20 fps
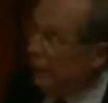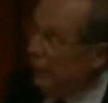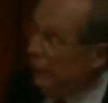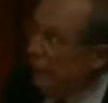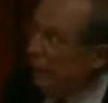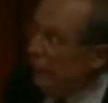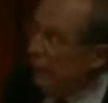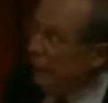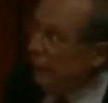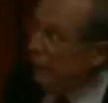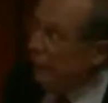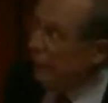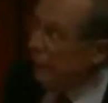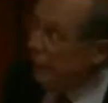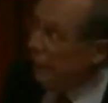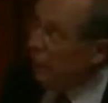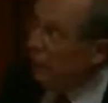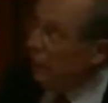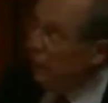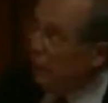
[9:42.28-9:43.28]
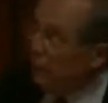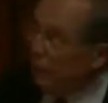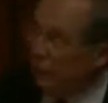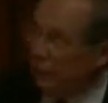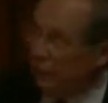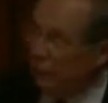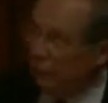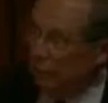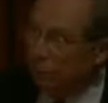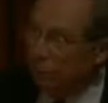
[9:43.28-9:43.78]
if you think of this
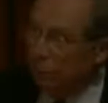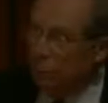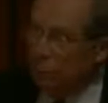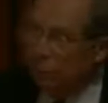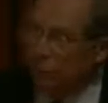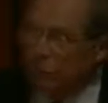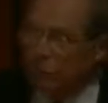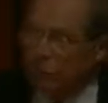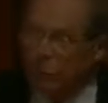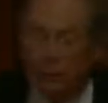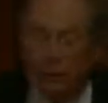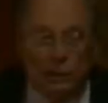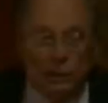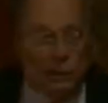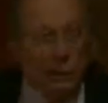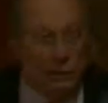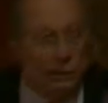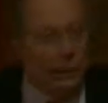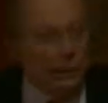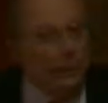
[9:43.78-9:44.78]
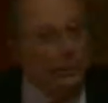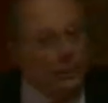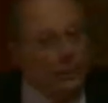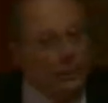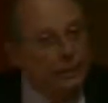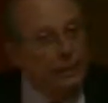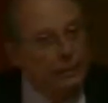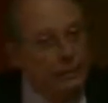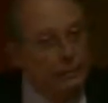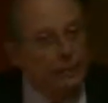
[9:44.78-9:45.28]
as a process in which
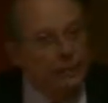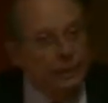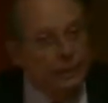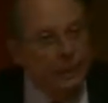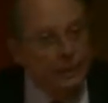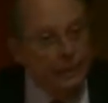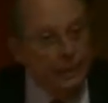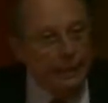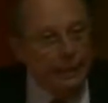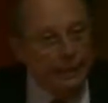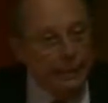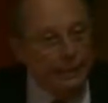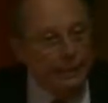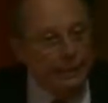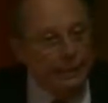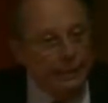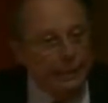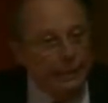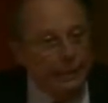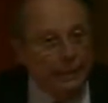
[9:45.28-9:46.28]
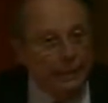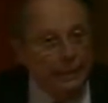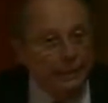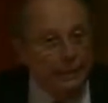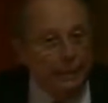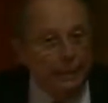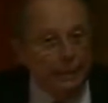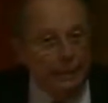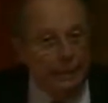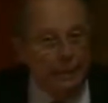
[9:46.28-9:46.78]
liquidity is being created,
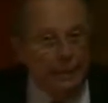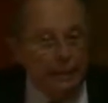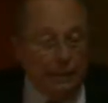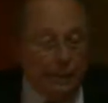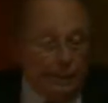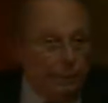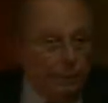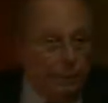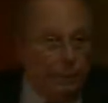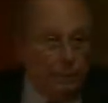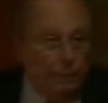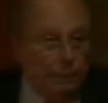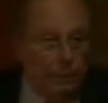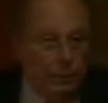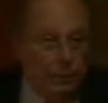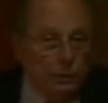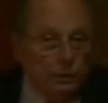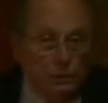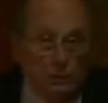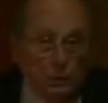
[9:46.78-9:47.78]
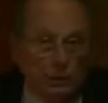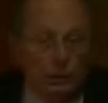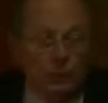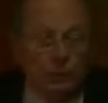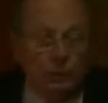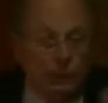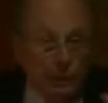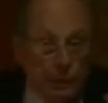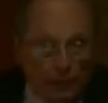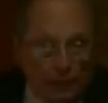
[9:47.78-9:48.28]
then it's quite possible that it's
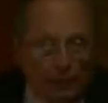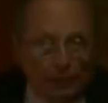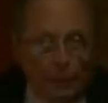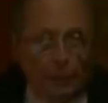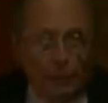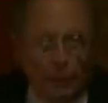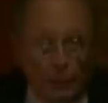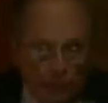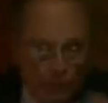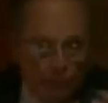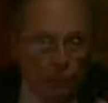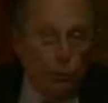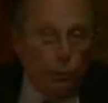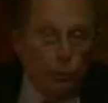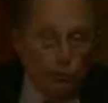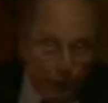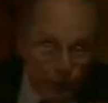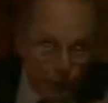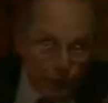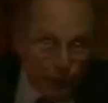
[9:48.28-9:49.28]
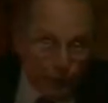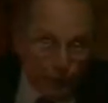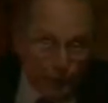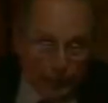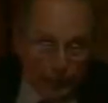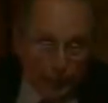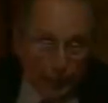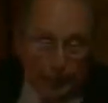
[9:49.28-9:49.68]
becoming more and more popular.